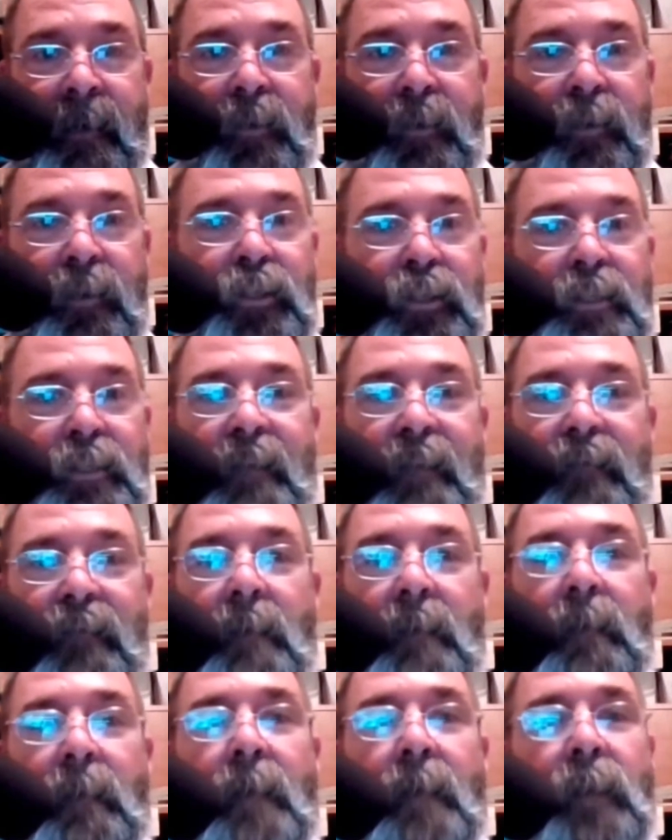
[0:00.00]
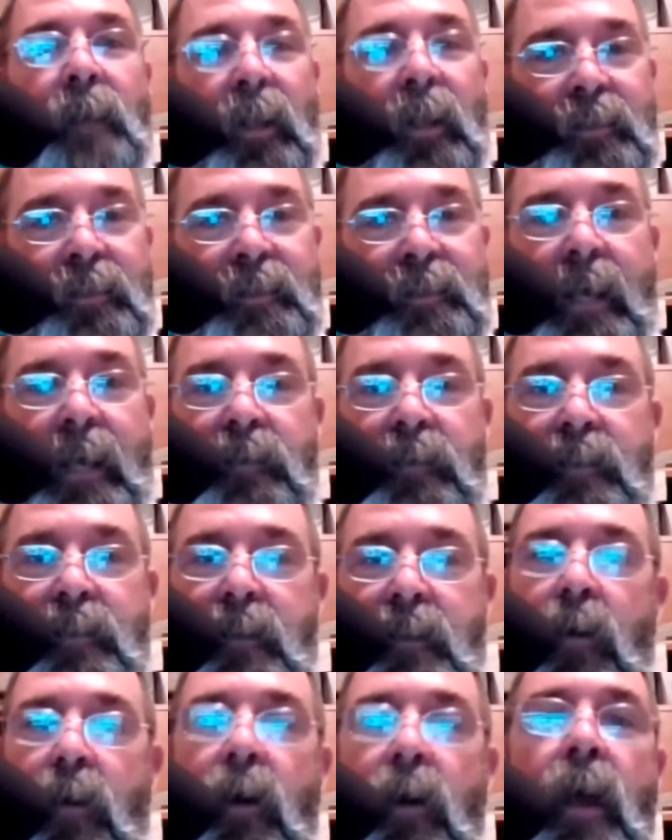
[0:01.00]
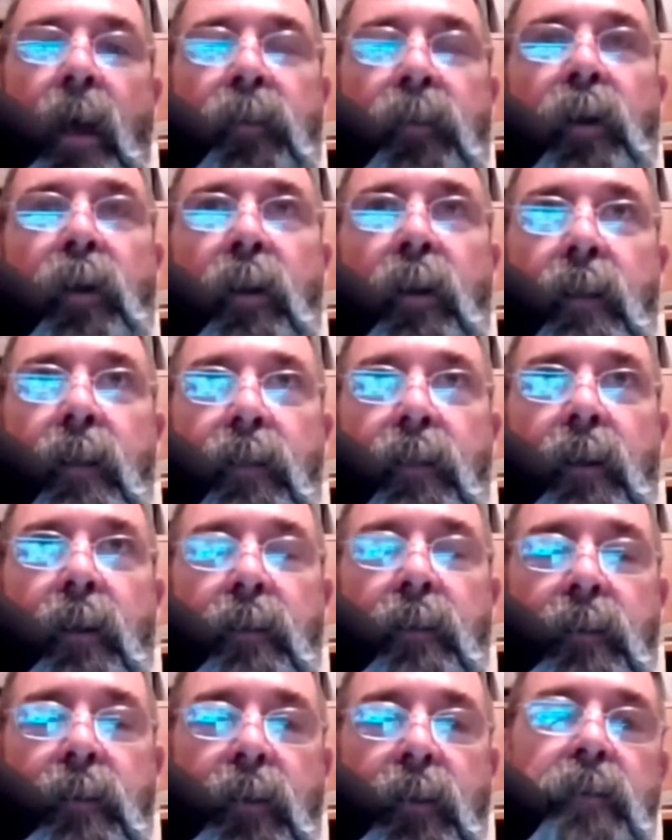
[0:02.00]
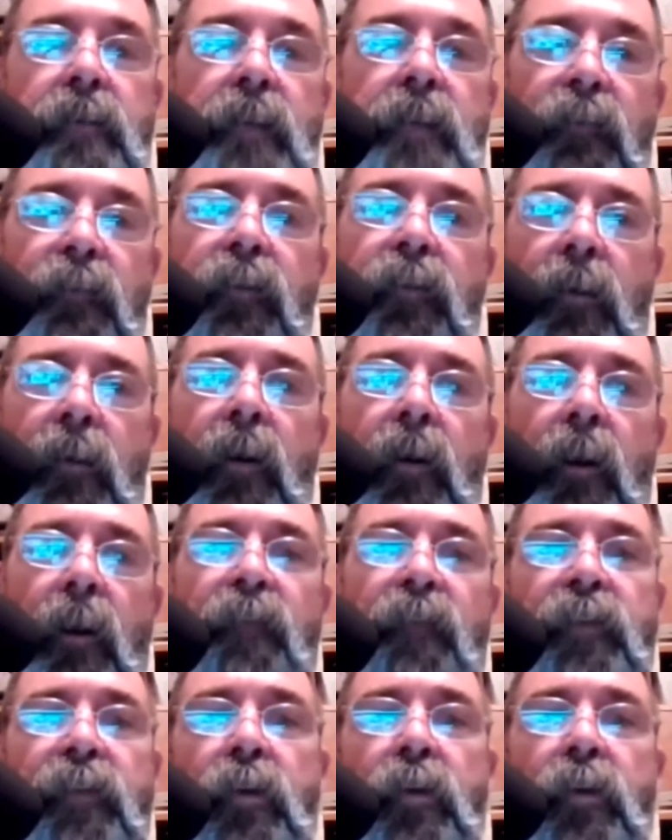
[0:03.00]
You can just give them a bill of sale. So there are a